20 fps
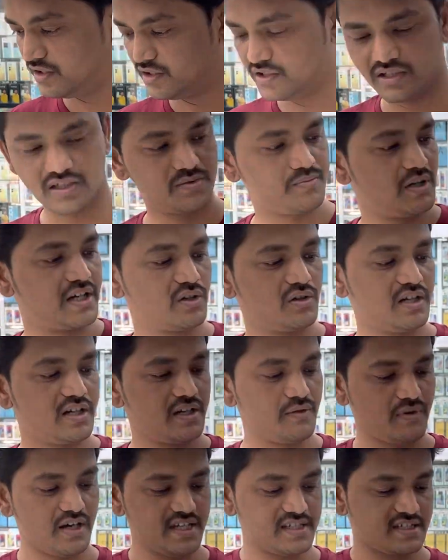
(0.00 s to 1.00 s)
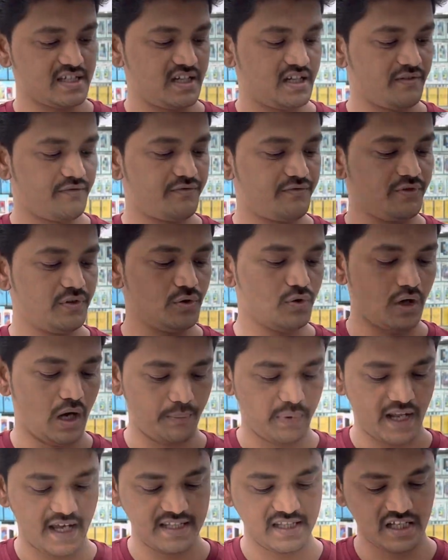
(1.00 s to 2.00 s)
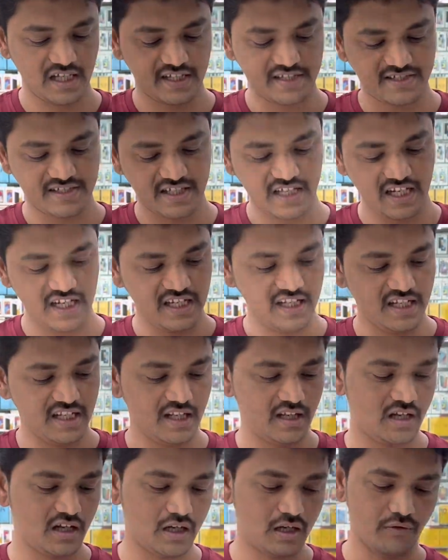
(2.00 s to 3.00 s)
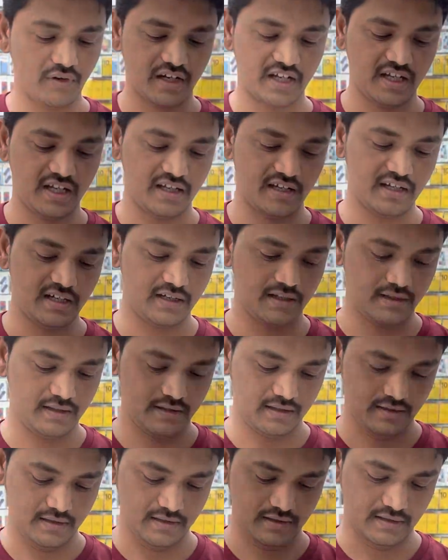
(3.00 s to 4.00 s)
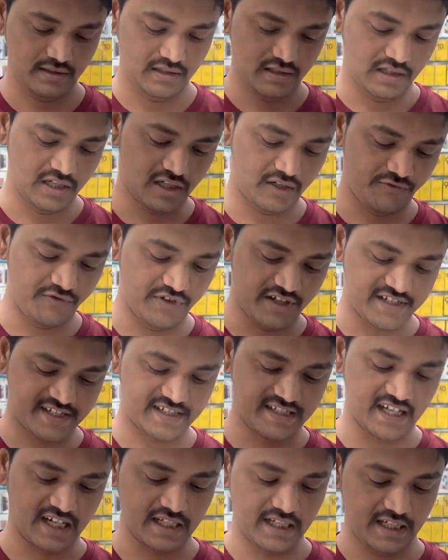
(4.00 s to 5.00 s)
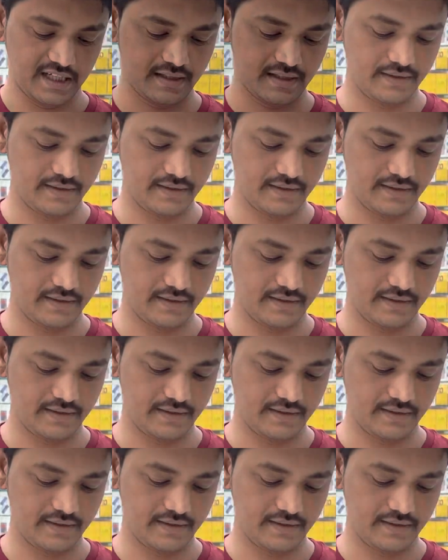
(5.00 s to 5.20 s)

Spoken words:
this particular device, and if you apply that screen cover here, it fits snugly,